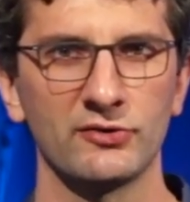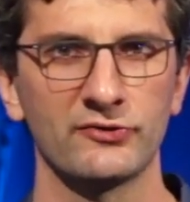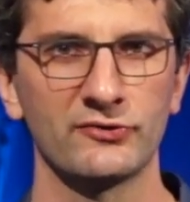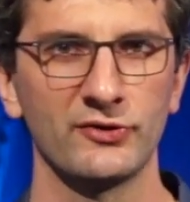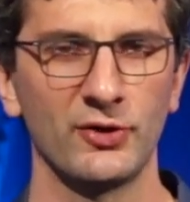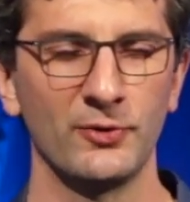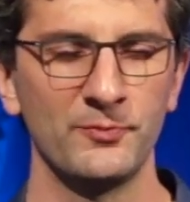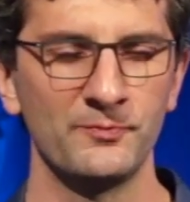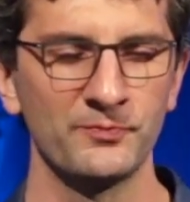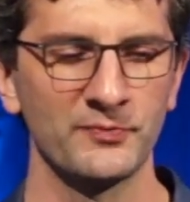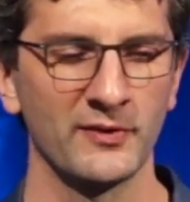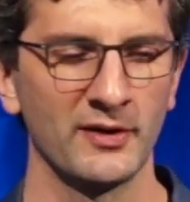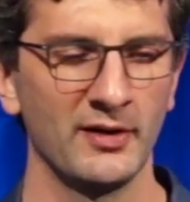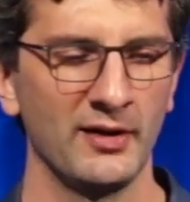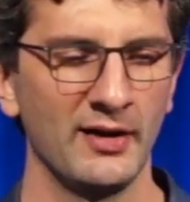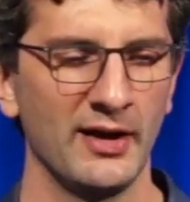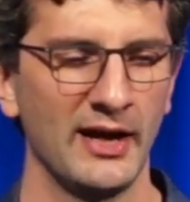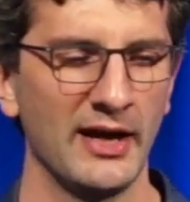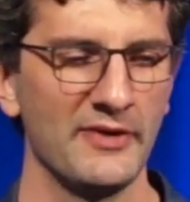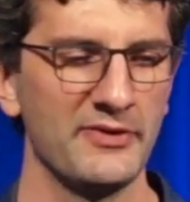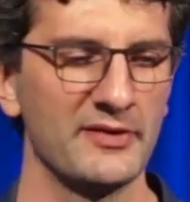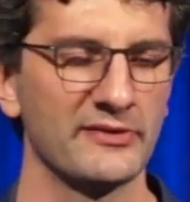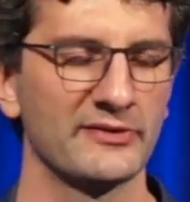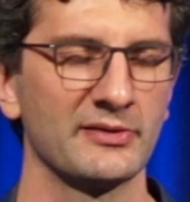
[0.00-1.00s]
So
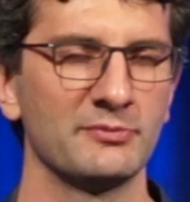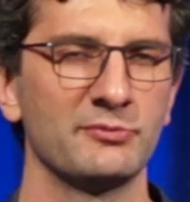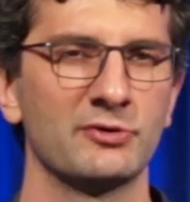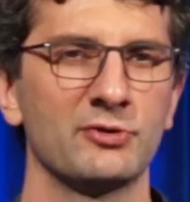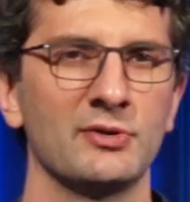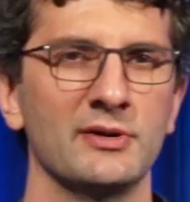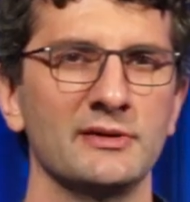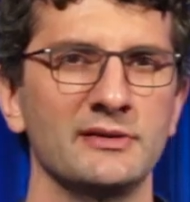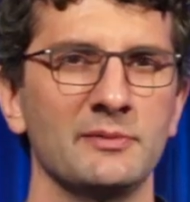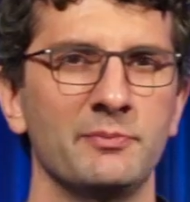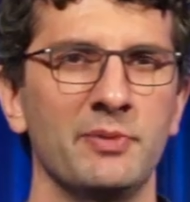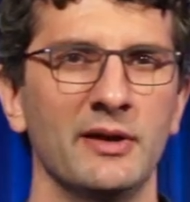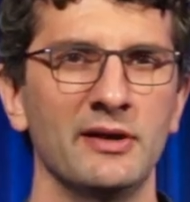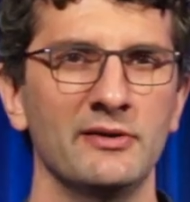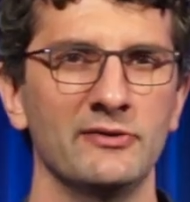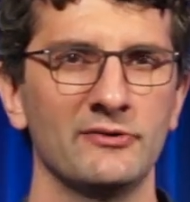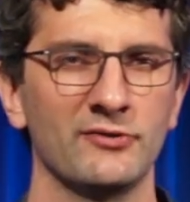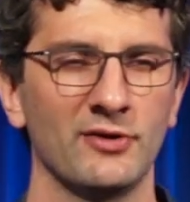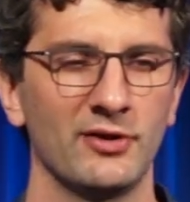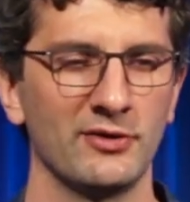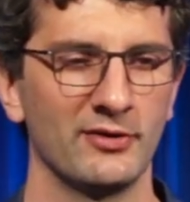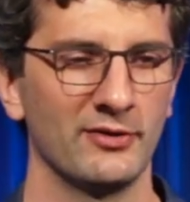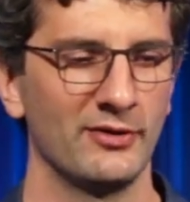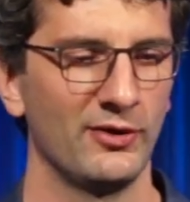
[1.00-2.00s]
I think some degree it
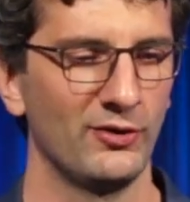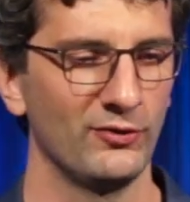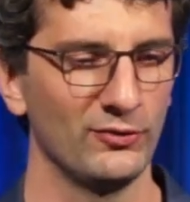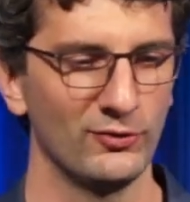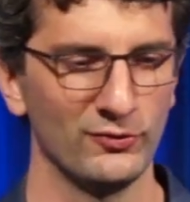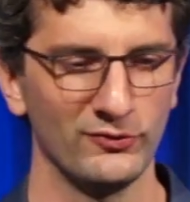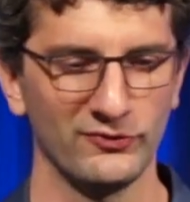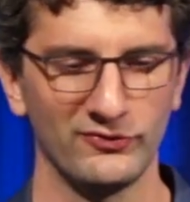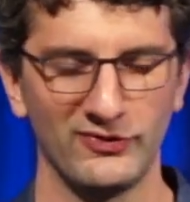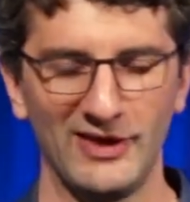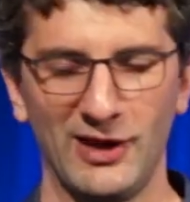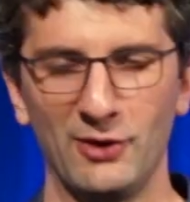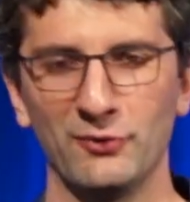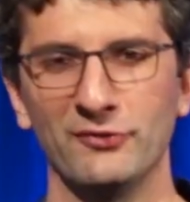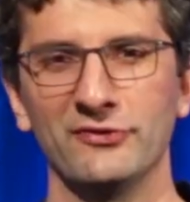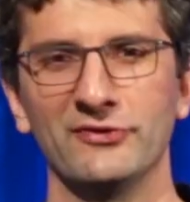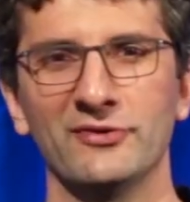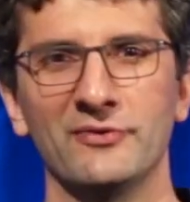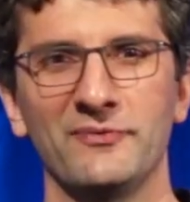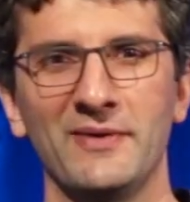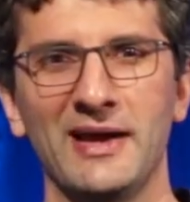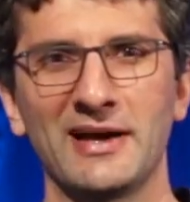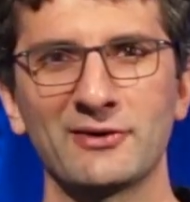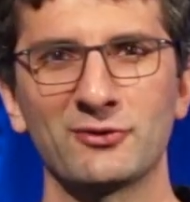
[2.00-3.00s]
depends on all those
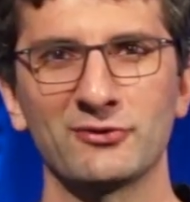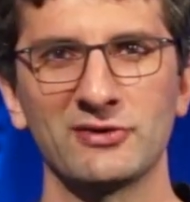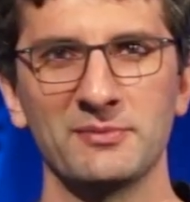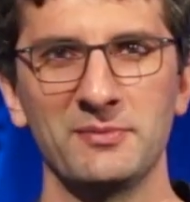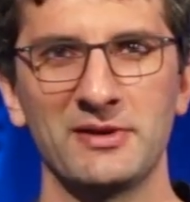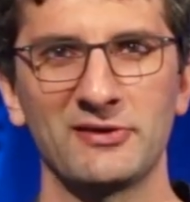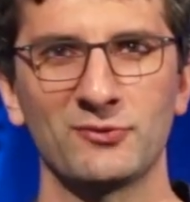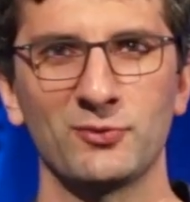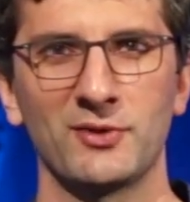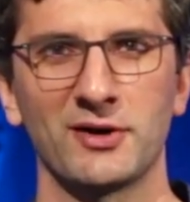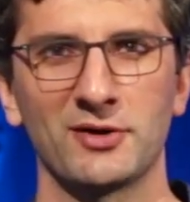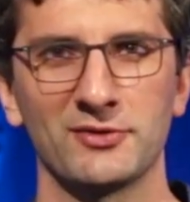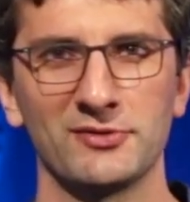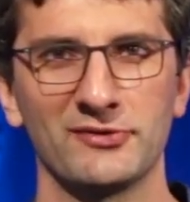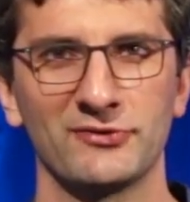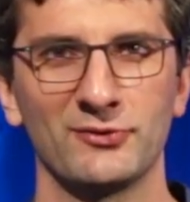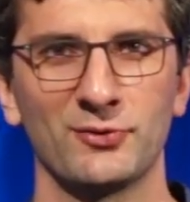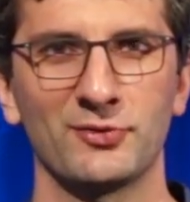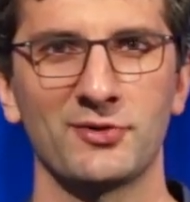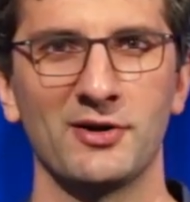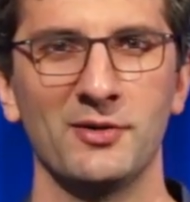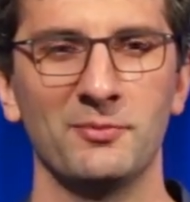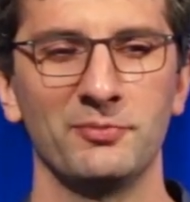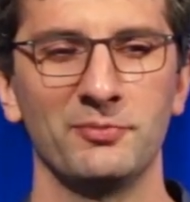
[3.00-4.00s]
thousands of factors that makes wireless
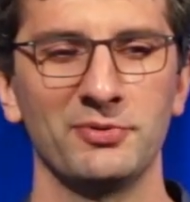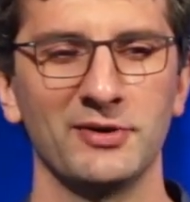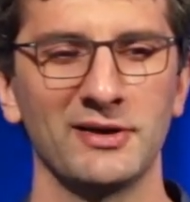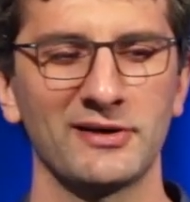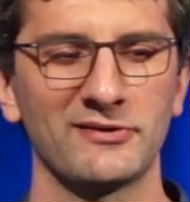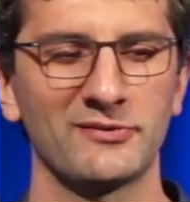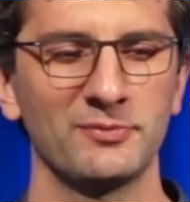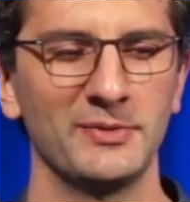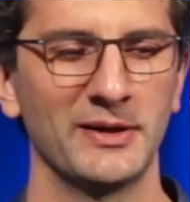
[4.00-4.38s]
so complex.